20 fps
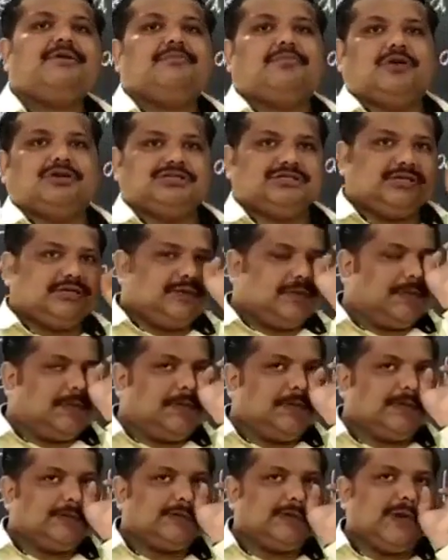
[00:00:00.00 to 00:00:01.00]
and
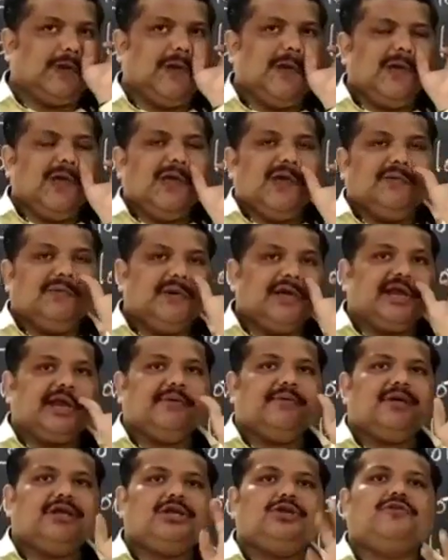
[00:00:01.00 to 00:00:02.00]
positive. So
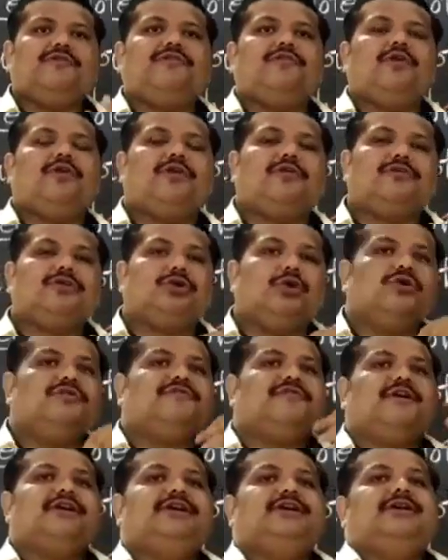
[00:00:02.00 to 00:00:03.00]
wherever you
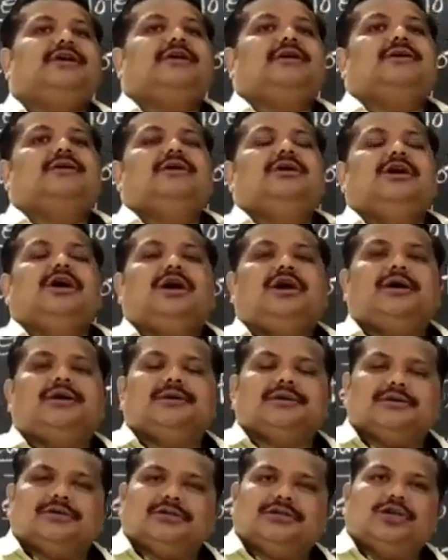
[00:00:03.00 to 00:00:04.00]
don't find
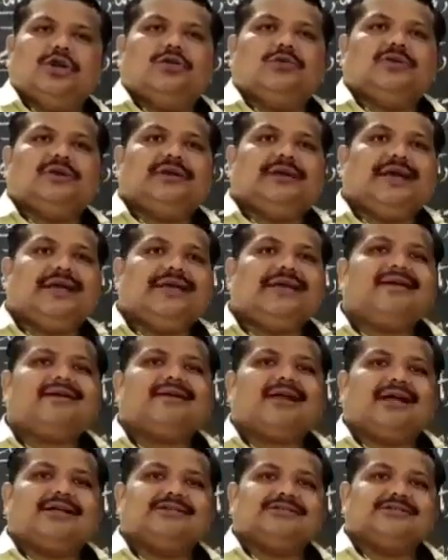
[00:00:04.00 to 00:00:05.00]

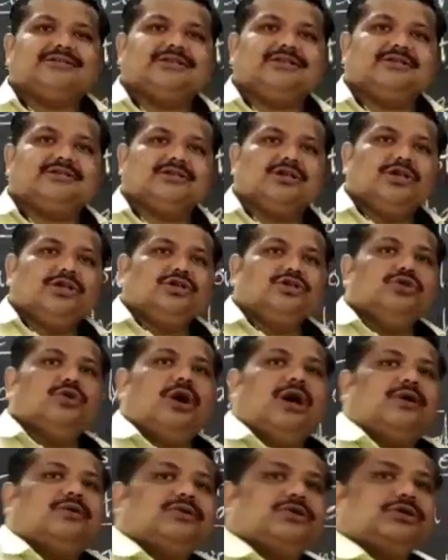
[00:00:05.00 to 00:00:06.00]
direct answers,
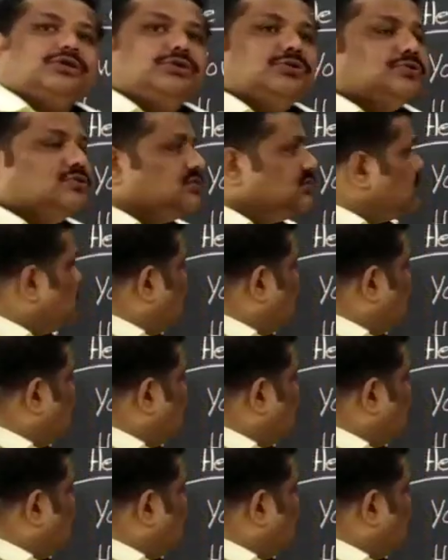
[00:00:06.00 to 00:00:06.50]
you have to use